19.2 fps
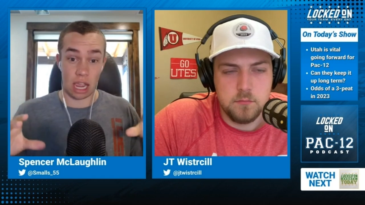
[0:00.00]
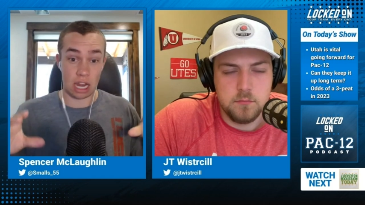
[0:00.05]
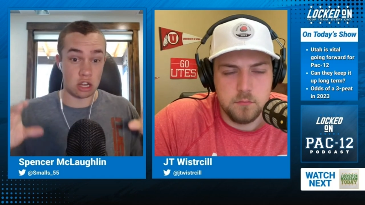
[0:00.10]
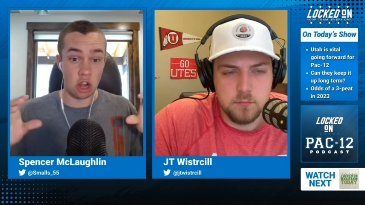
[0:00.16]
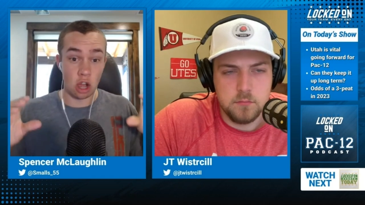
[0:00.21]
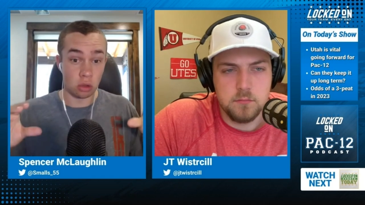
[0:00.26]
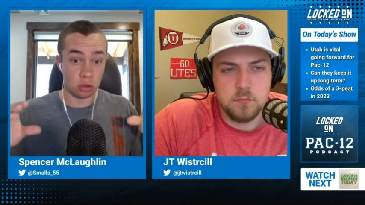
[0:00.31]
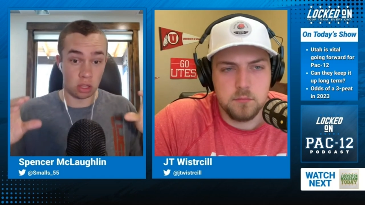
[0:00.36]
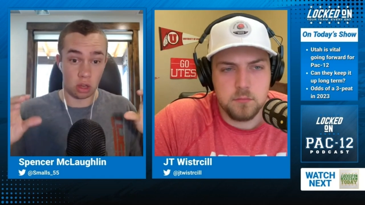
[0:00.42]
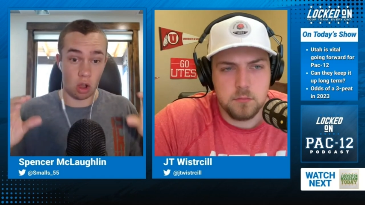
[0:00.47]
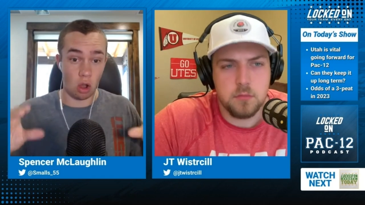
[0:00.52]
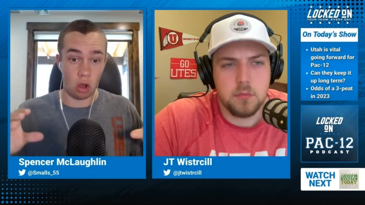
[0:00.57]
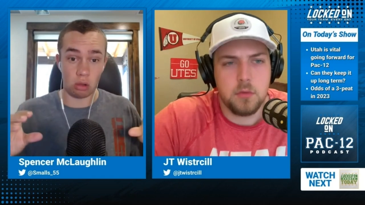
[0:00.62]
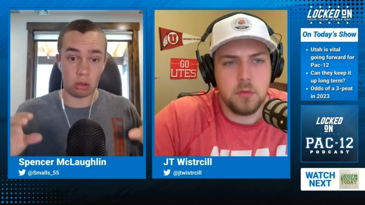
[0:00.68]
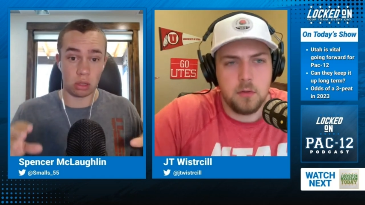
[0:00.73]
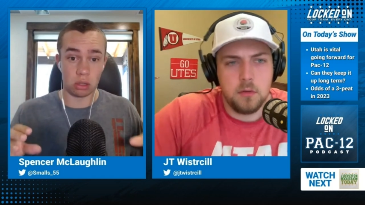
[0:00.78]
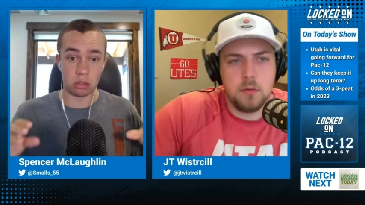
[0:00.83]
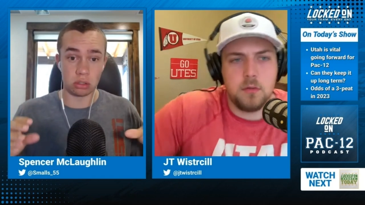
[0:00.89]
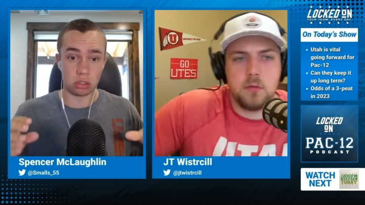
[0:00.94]
Speaker 1: I know that
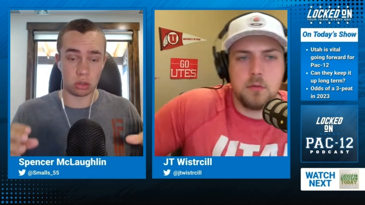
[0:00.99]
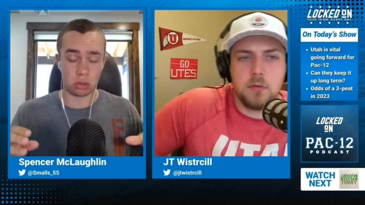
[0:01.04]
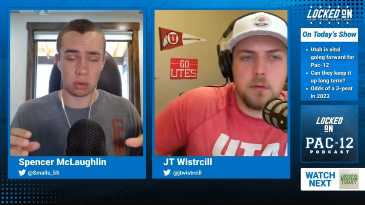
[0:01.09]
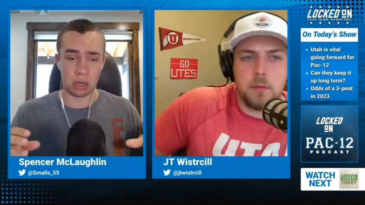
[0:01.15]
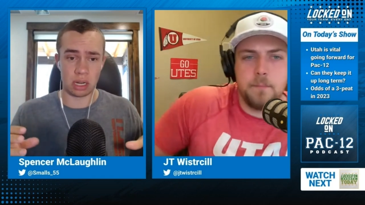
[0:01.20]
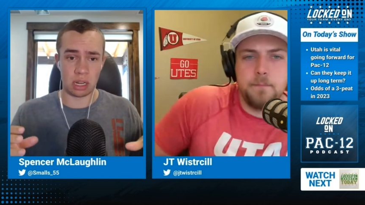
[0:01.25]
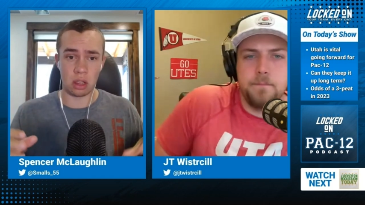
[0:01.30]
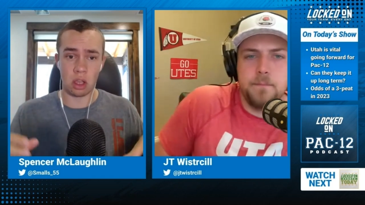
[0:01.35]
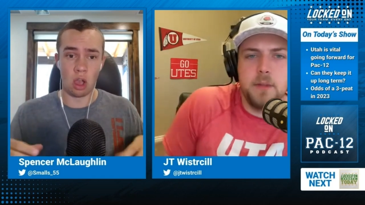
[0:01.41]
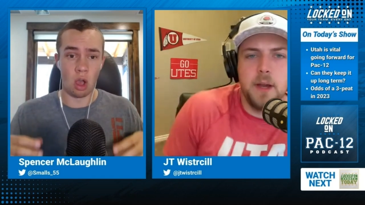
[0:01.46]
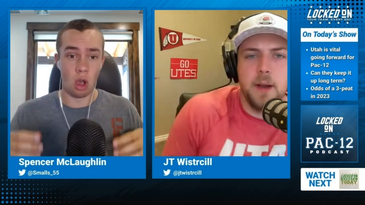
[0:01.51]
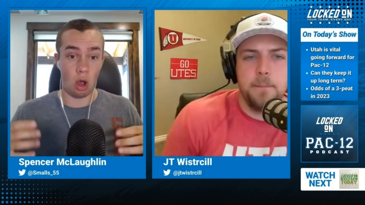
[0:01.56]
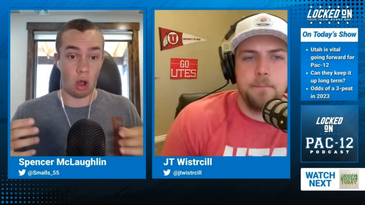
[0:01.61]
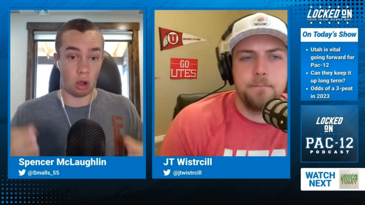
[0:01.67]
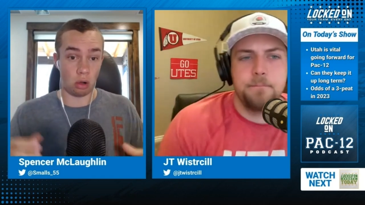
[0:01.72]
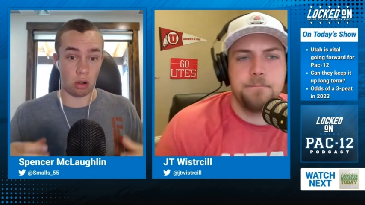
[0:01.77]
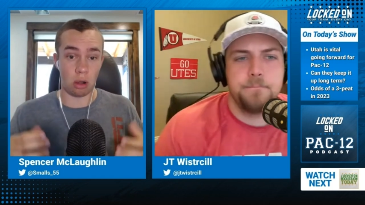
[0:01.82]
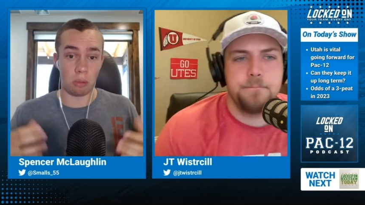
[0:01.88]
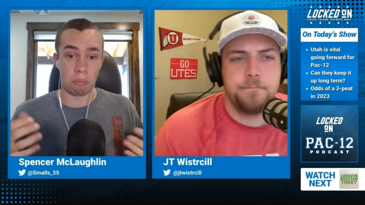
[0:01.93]
all those three
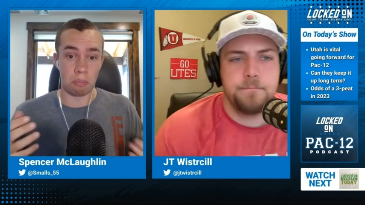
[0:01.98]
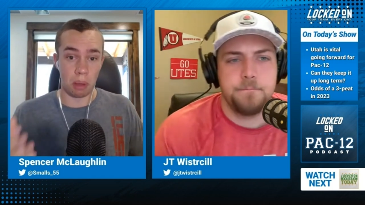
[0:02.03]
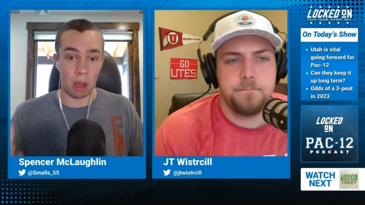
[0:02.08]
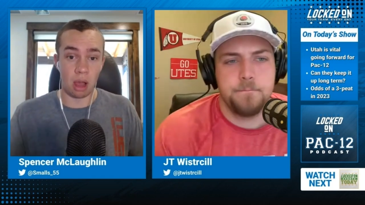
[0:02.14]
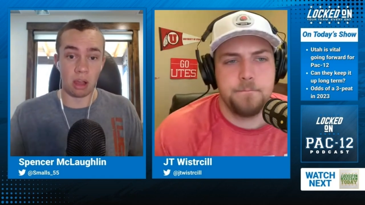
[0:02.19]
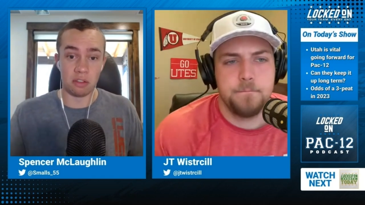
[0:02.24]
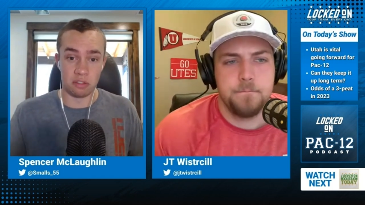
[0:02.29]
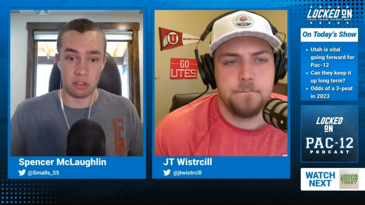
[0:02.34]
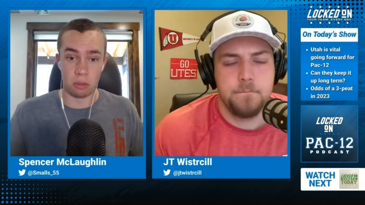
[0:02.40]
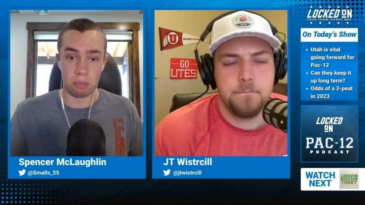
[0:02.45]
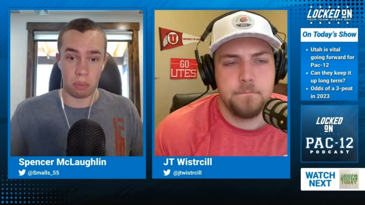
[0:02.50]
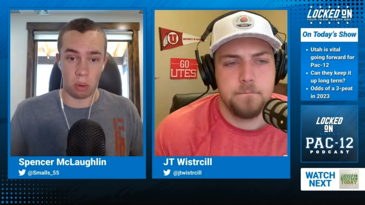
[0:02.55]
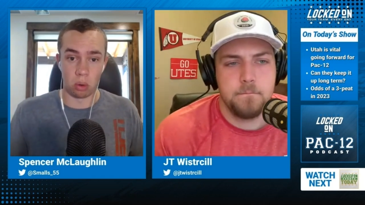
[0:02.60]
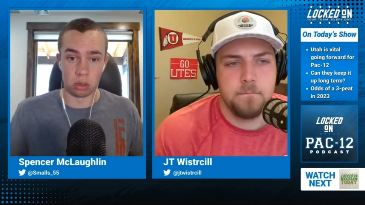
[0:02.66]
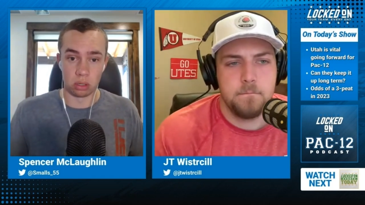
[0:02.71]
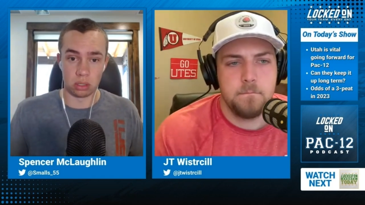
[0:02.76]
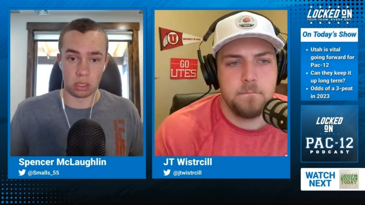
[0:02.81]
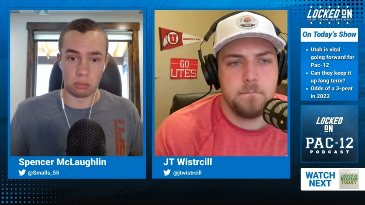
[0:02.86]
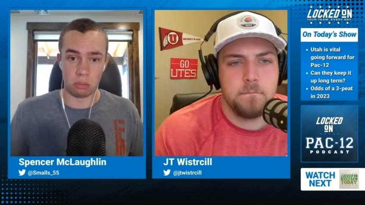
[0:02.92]
are above the
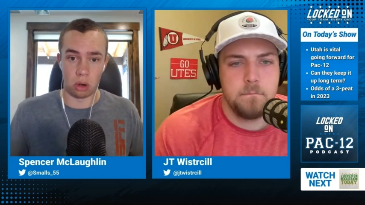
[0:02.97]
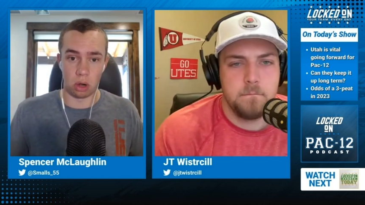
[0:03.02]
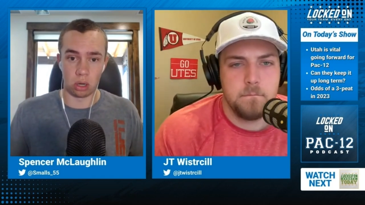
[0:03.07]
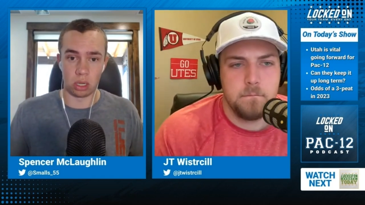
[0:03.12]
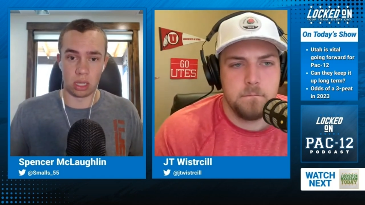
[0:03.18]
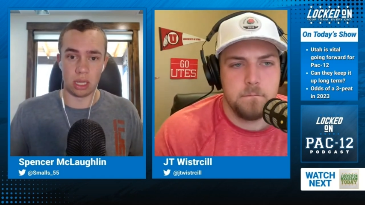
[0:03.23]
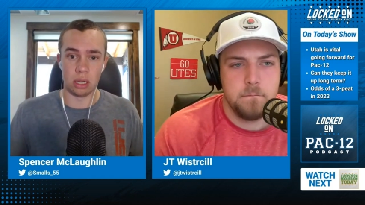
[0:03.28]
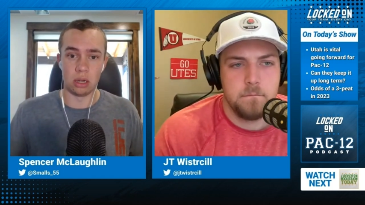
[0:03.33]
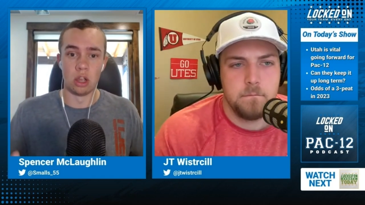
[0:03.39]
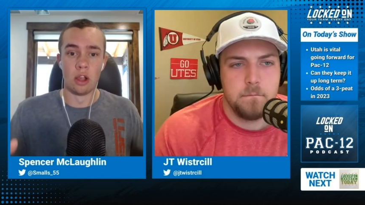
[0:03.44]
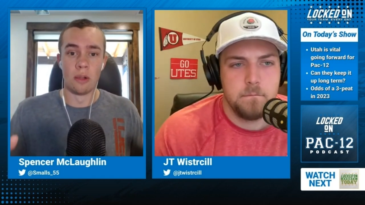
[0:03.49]
Portland market,